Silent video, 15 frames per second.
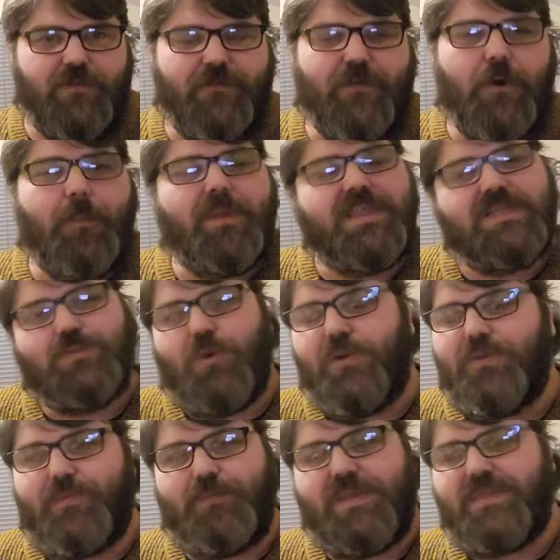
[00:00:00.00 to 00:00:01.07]
all four, but these
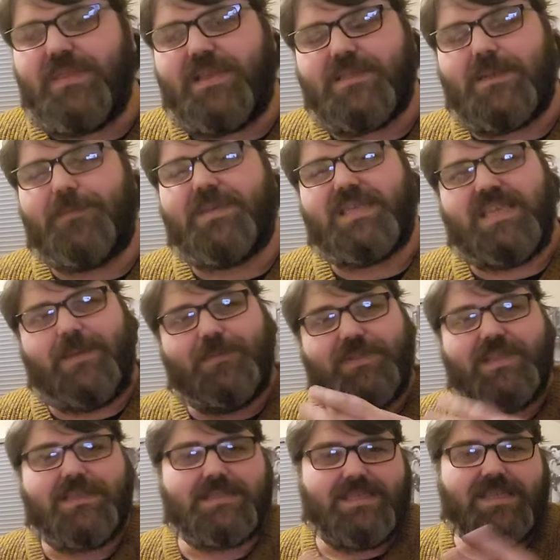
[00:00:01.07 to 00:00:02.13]
won't be things I'd be
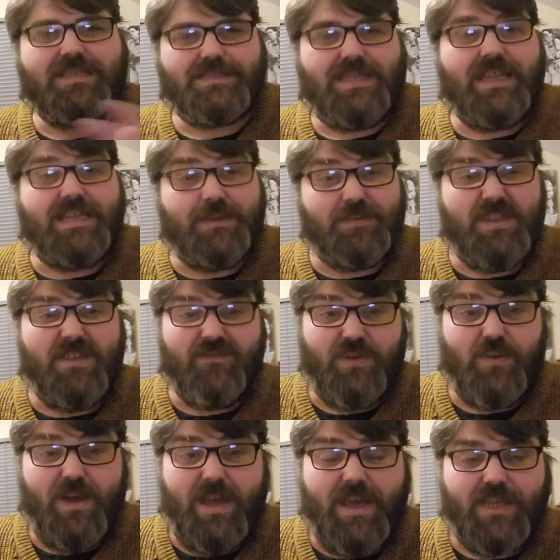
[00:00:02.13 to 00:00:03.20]
keeping. These are things I'll end up
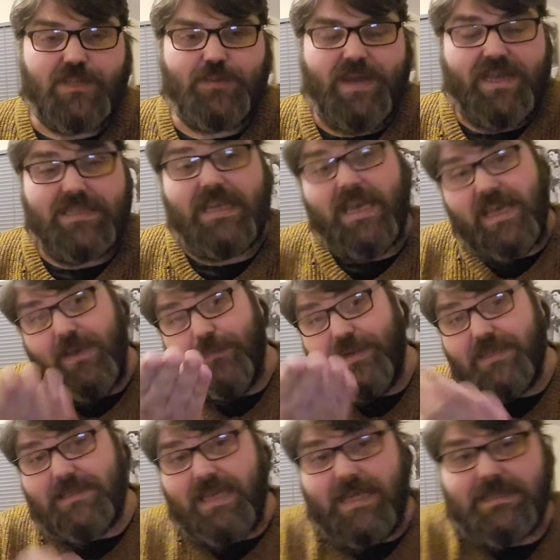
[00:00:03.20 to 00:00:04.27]
giving away, I expect.
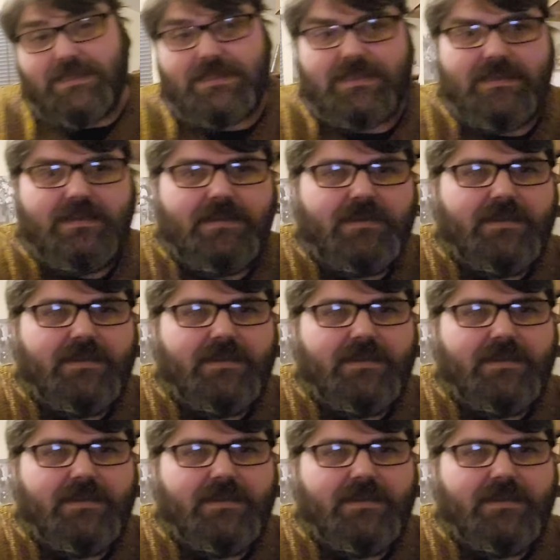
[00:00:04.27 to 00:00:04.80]
But it's this.